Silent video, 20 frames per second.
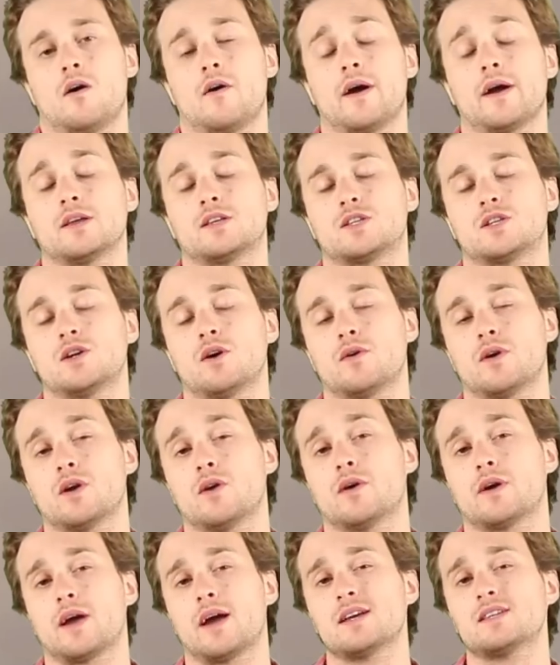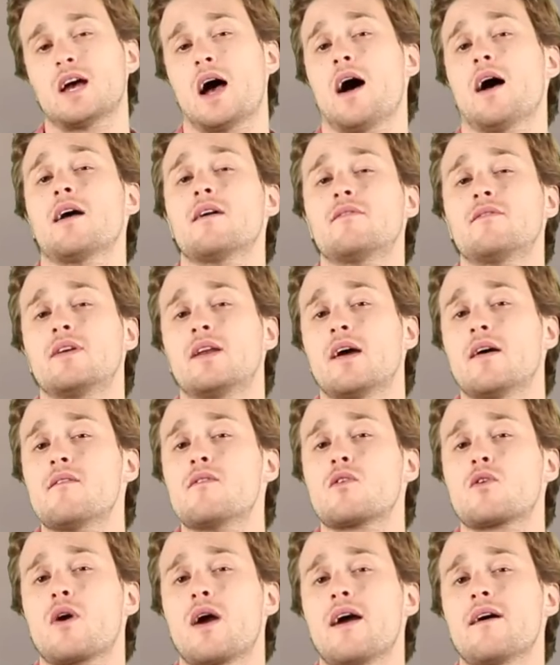Alright, so you know what guys, I have
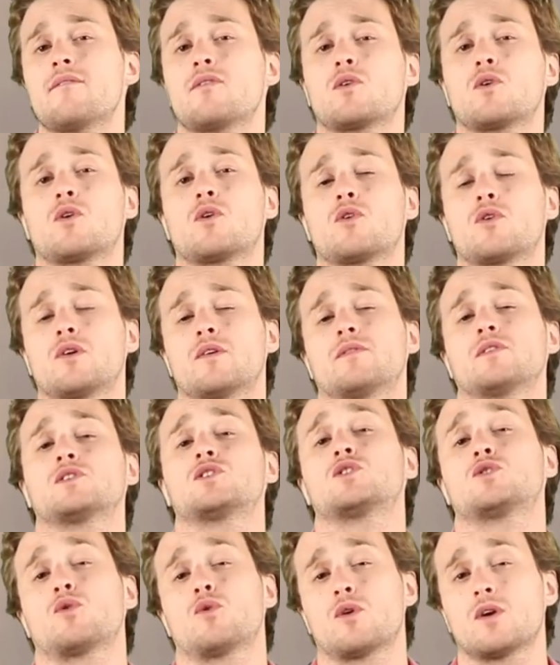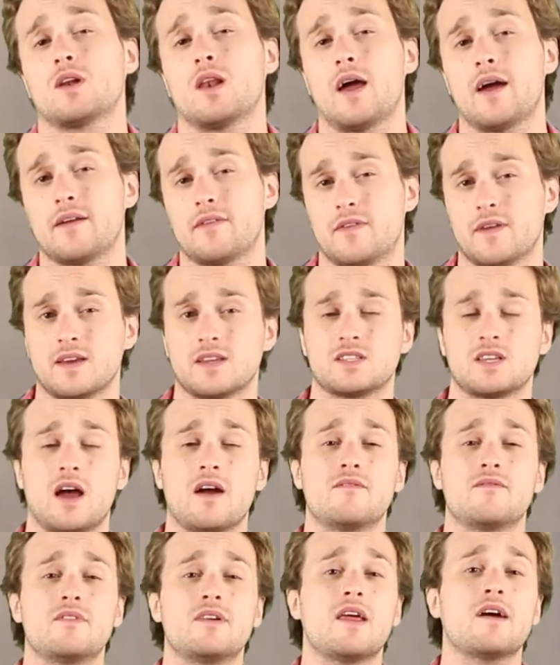never ever heard of a story like this.
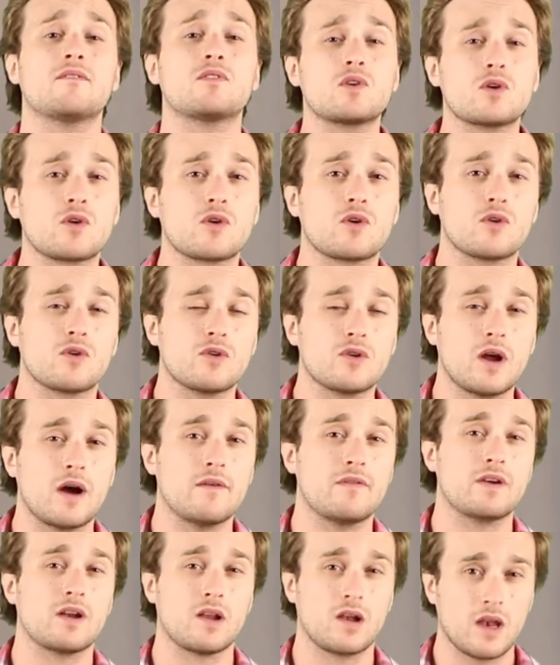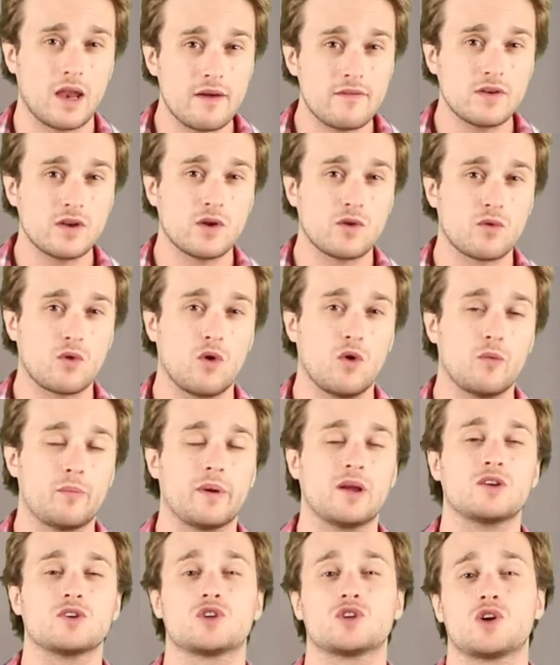I've never heard of an
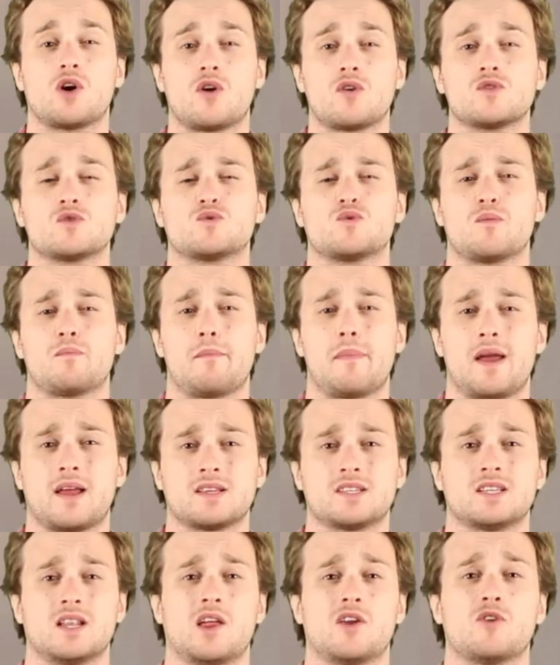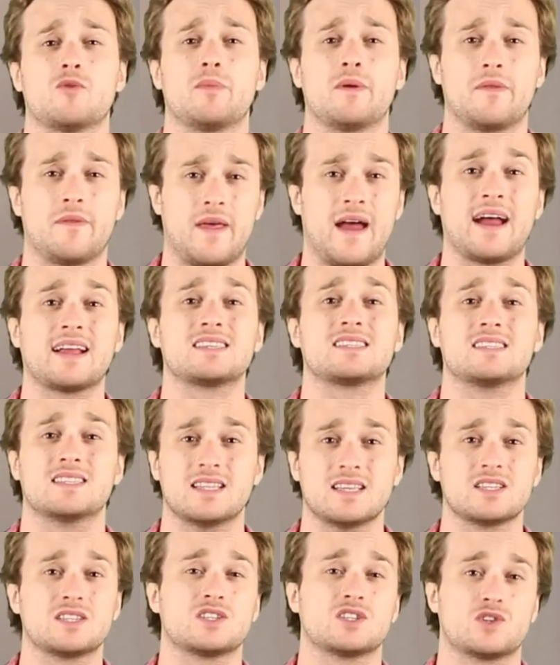11-year-old being charged with manslaughter, but that's
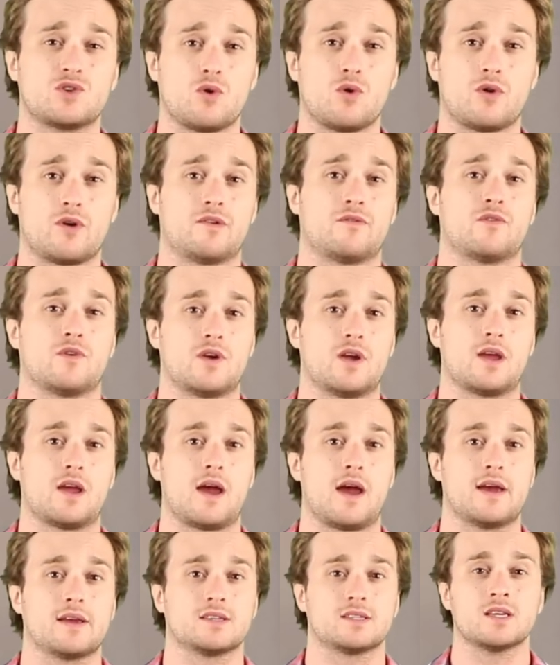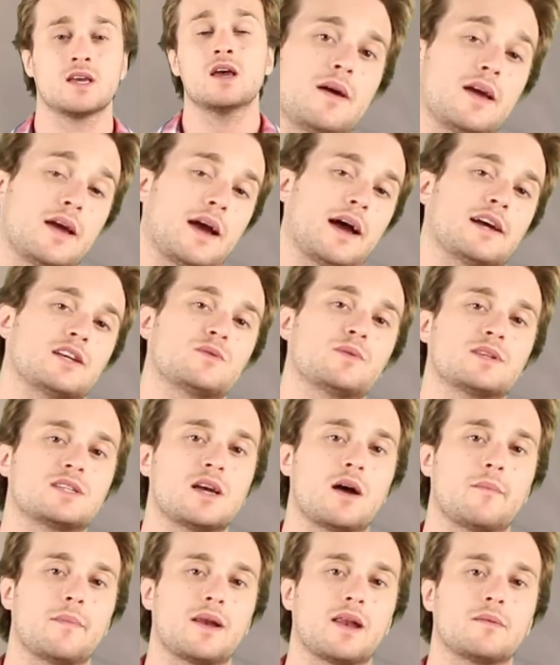this story for you guys. Hey guys, what's up?